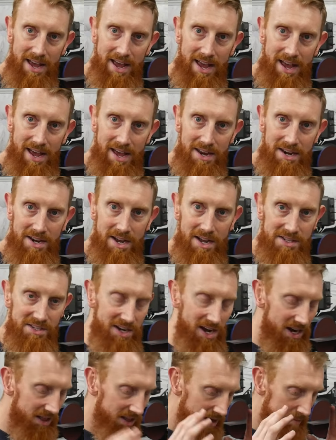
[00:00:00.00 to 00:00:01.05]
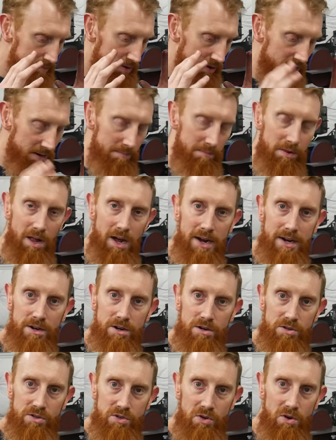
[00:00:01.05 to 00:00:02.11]
and uh, it's kind of like putting
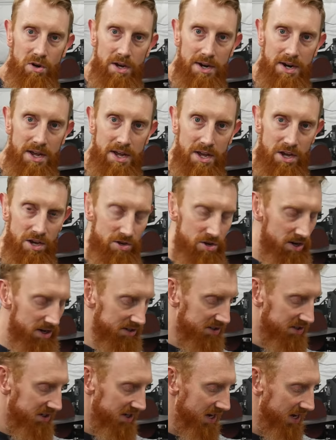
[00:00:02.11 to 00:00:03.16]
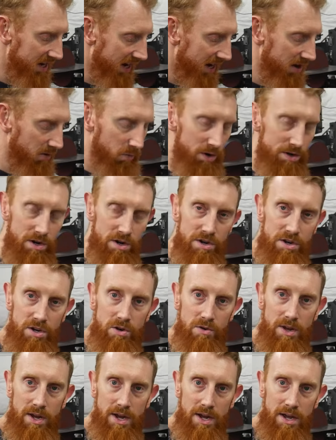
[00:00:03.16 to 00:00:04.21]
blinders on. You can see kind of what you're
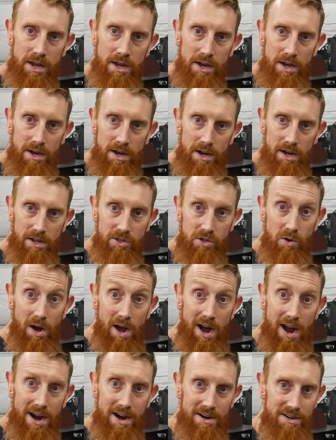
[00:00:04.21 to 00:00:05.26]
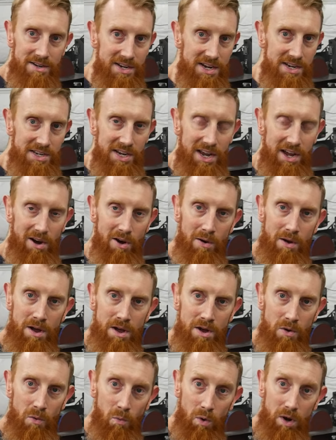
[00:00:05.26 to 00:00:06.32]
doing uh, to a higher detail.
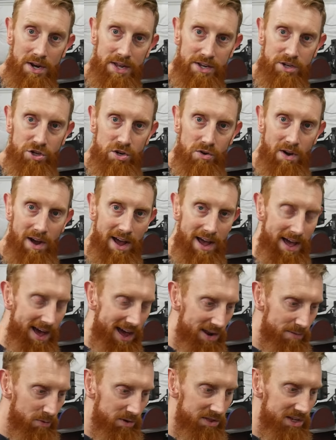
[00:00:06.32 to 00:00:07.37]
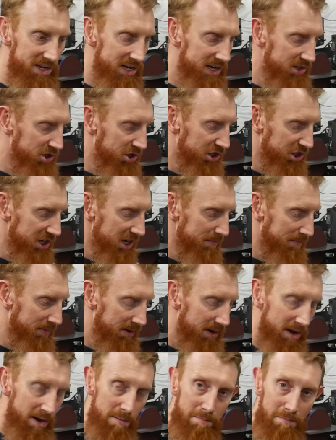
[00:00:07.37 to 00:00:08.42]
One issue I had with the cheap
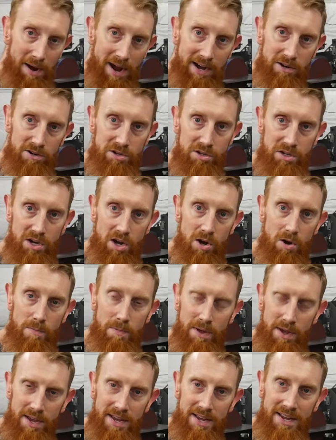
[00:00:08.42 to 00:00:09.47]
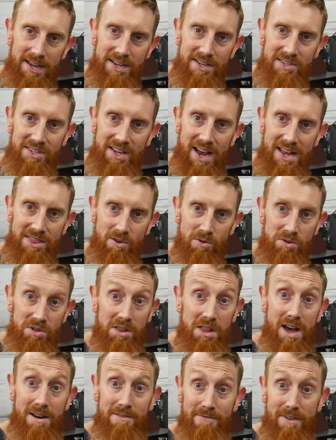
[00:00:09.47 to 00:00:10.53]
microscope is that there was
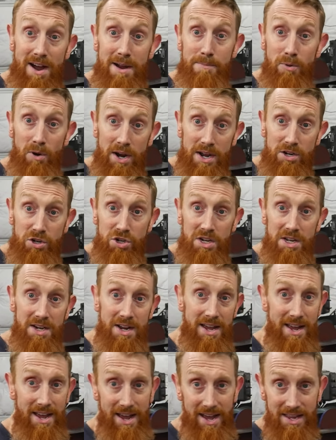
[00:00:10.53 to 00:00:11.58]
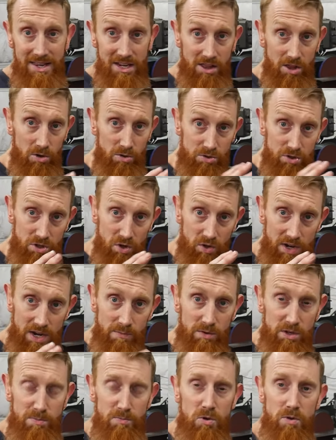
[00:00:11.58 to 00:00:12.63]
a lot of vibration and the little
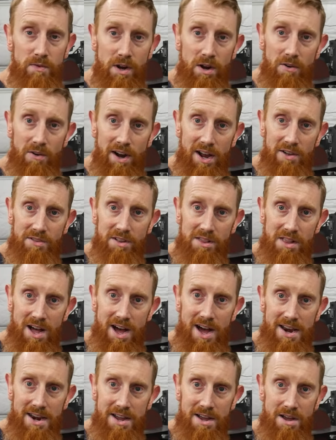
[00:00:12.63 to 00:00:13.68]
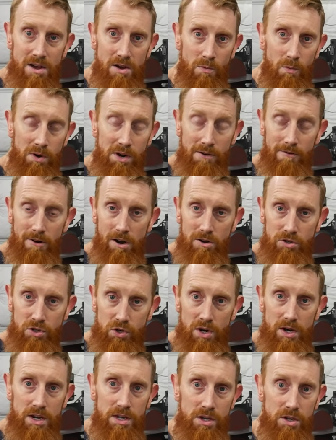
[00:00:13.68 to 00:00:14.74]
screen was moving around a lot whenever I was
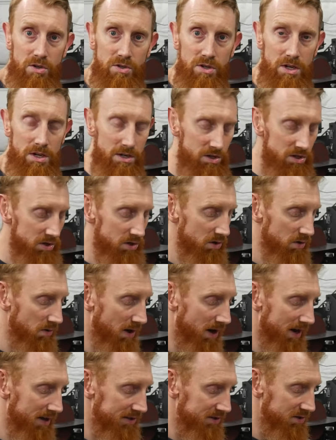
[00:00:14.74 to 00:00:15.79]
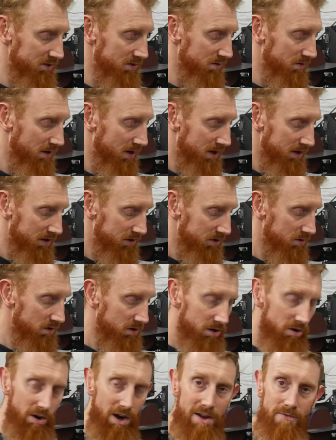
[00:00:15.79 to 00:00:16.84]
trying to use it to, uh, to, to
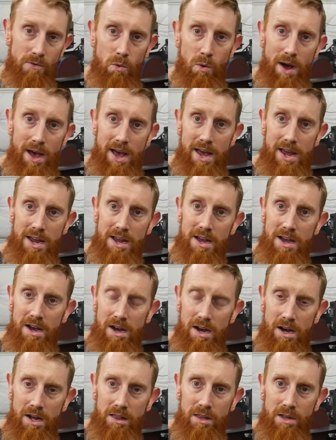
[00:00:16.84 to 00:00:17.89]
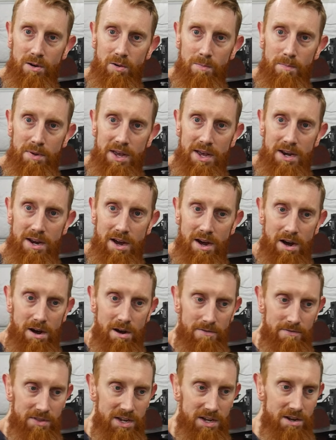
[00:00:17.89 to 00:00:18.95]
engrave away a little bit
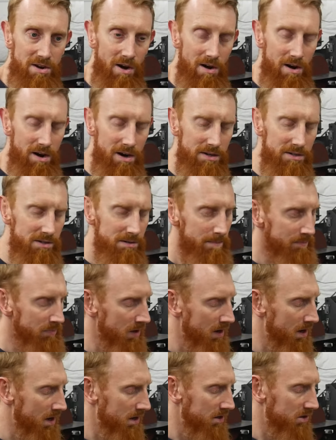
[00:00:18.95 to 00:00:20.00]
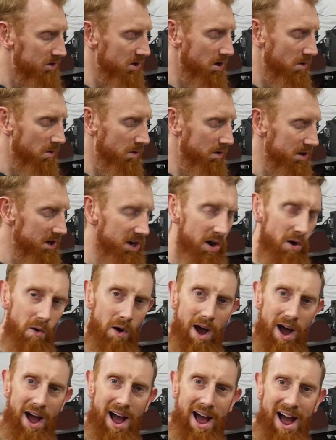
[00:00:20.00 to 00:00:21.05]
of the guards. So, you
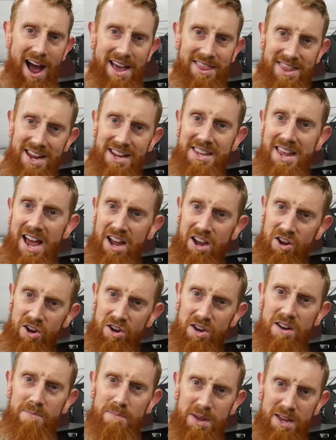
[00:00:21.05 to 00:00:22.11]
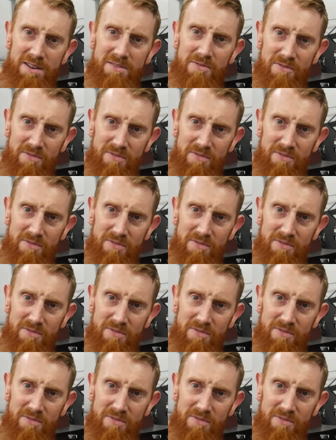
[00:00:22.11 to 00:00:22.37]
know, I think that could have been